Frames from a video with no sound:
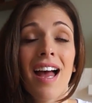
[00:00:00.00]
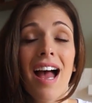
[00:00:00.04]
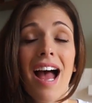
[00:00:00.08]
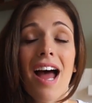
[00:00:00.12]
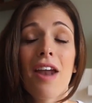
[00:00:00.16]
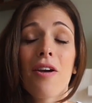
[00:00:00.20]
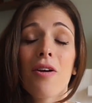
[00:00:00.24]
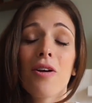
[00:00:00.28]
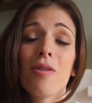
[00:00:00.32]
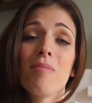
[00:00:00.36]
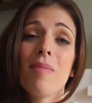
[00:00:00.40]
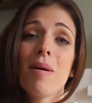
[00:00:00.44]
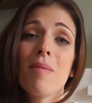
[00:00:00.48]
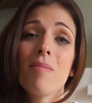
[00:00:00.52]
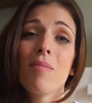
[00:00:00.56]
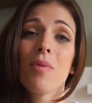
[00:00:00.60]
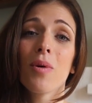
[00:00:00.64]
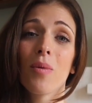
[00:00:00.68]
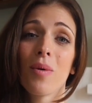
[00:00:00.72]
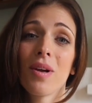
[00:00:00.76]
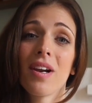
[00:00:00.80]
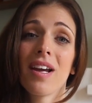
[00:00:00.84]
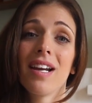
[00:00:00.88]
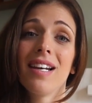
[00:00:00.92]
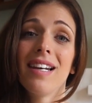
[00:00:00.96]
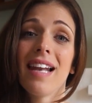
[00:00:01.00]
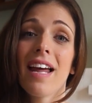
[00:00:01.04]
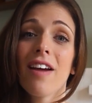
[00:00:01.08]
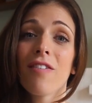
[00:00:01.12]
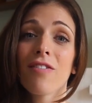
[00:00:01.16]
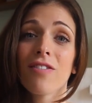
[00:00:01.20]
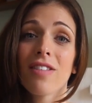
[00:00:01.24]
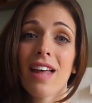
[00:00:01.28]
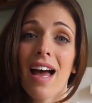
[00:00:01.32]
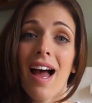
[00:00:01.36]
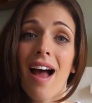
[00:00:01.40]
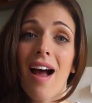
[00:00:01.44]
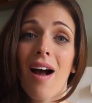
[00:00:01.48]
And I remember when I
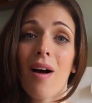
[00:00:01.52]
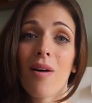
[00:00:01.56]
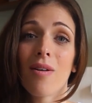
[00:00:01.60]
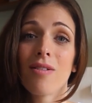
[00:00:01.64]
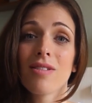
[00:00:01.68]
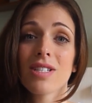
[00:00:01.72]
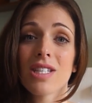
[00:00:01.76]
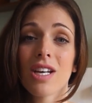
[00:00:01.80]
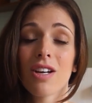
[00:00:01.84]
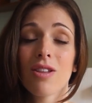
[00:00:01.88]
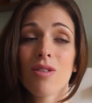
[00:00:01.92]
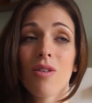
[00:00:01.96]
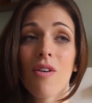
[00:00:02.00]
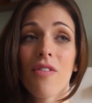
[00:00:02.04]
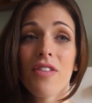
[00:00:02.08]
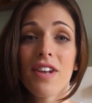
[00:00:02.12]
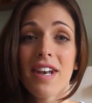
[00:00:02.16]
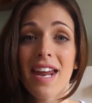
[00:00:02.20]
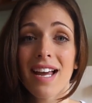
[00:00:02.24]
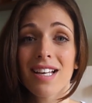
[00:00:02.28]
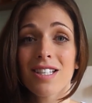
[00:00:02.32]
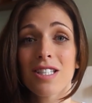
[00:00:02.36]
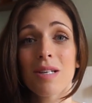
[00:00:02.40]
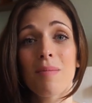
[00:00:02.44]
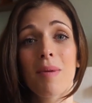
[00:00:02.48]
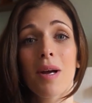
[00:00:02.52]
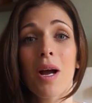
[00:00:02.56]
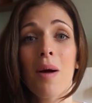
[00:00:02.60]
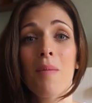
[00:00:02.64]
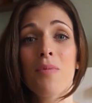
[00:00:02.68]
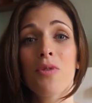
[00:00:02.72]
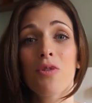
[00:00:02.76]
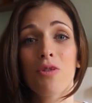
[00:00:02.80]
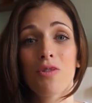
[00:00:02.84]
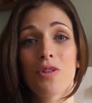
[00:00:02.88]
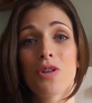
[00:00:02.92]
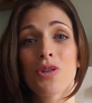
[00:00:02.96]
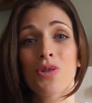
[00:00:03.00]
left the house, I thought the next time I come
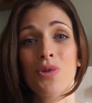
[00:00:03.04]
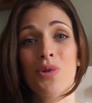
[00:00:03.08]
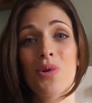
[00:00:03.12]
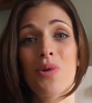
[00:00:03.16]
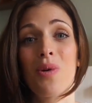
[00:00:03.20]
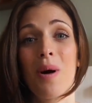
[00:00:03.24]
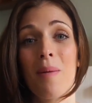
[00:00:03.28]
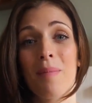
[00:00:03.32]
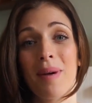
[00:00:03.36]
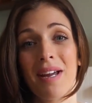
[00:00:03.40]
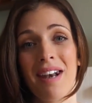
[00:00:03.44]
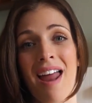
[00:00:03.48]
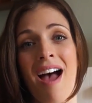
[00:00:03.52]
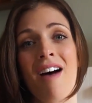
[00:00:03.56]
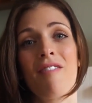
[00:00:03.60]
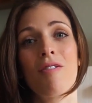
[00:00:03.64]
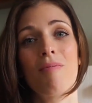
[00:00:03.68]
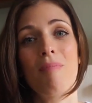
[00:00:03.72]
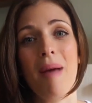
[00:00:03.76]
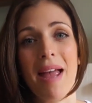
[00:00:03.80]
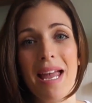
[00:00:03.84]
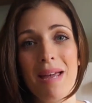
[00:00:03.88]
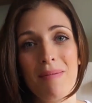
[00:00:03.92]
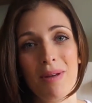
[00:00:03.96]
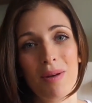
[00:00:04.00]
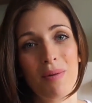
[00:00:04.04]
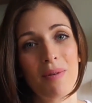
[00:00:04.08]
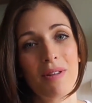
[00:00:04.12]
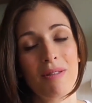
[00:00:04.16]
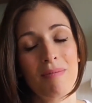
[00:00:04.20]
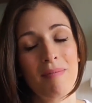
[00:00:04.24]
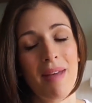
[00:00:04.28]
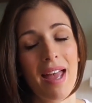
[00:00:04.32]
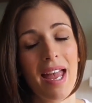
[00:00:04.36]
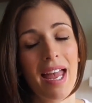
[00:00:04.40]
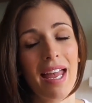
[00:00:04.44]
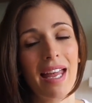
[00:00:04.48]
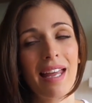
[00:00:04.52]
through the store, I'm gonna have a baby with
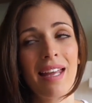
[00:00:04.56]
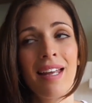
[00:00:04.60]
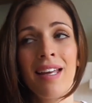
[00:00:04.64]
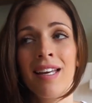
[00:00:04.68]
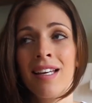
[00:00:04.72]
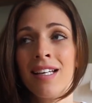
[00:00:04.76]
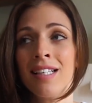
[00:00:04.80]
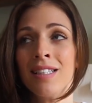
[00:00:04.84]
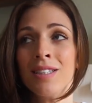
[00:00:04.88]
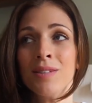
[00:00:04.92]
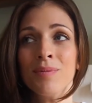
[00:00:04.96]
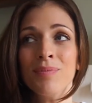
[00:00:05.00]
me.